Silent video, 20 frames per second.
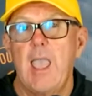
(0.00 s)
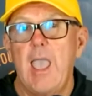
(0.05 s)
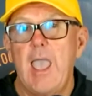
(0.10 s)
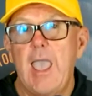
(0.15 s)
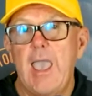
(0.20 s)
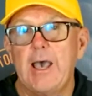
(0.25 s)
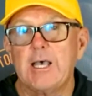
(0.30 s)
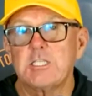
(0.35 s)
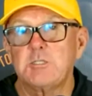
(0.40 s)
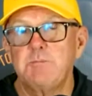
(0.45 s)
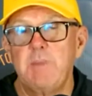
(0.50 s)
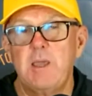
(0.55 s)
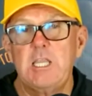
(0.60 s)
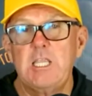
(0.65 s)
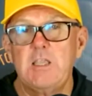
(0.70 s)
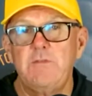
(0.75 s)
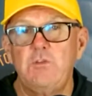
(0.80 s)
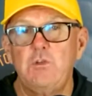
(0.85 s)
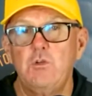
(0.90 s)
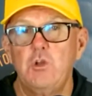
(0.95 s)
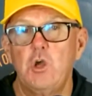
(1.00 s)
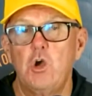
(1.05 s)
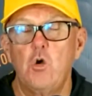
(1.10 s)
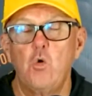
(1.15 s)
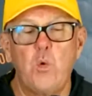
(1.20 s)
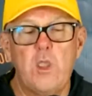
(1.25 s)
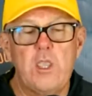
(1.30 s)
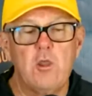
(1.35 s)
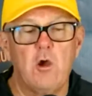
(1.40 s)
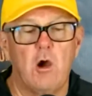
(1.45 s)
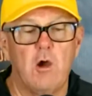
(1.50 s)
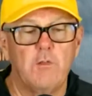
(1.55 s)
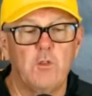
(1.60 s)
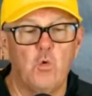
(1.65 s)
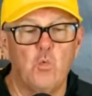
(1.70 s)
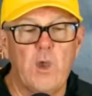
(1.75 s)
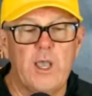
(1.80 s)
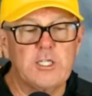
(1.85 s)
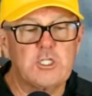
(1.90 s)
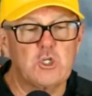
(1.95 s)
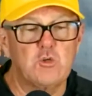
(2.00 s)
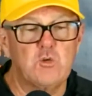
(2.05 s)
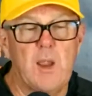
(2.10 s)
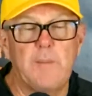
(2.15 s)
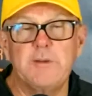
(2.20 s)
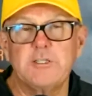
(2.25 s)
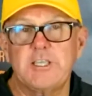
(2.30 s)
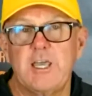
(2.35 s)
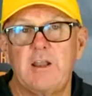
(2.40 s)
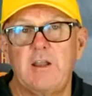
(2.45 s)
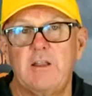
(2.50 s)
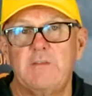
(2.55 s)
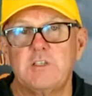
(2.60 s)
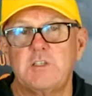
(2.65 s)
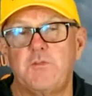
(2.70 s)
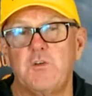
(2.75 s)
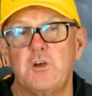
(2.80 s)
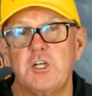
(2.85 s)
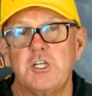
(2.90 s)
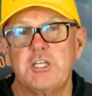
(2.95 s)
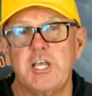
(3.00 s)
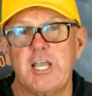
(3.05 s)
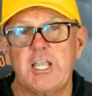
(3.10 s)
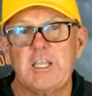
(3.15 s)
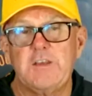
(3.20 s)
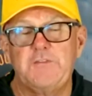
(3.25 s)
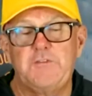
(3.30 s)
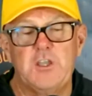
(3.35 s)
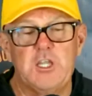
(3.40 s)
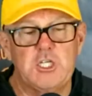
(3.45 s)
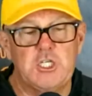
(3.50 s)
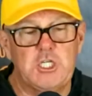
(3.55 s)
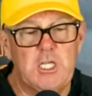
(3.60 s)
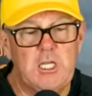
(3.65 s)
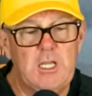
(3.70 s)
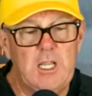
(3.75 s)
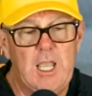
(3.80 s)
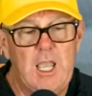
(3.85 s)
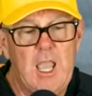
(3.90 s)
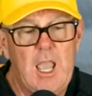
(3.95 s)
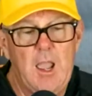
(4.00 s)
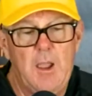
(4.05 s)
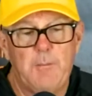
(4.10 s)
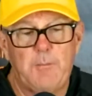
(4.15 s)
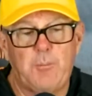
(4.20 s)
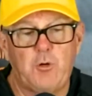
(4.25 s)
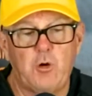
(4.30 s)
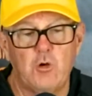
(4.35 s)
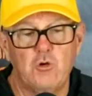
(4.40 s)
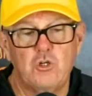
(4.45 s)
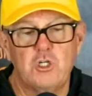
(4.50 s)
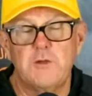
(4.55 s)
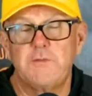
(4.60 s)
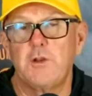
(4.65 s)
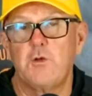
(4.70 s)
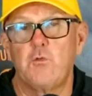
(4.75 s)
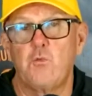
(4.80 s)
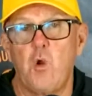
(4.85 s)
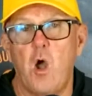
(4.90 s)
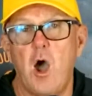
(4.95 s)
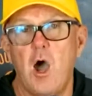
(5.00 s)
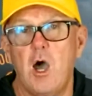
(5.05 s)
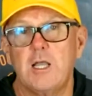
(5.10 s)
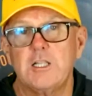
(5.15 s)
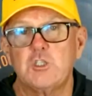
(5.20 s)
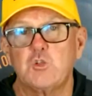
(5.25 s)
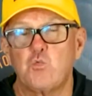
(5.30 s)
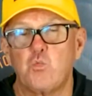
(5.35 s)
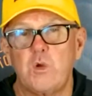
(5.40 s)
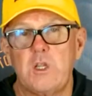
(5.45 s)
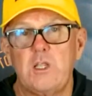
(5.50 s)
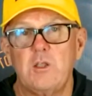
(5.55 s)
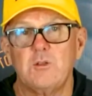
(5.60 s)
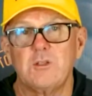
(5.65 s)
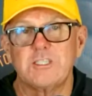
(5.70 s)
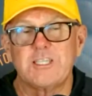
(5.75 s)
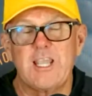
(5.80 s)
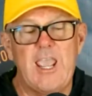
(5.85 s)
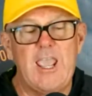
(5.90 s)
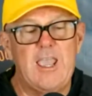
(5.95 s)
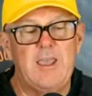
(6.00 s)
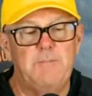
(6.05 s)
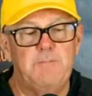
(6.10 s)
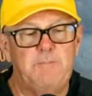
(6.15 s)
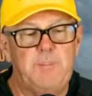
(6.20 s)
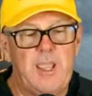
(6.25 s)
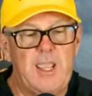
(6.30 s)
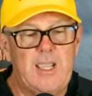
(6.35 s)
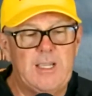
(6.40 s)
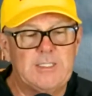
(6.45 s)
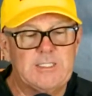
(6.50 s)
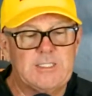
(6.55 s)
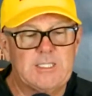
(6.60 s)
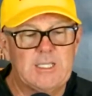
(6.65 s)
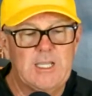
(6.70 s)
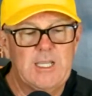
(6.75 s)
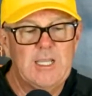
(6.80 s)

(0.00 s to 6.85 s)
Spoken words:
As many of you know, we are the Western representatives for Duckett Fishing, pro-driven rods, reels, and baits.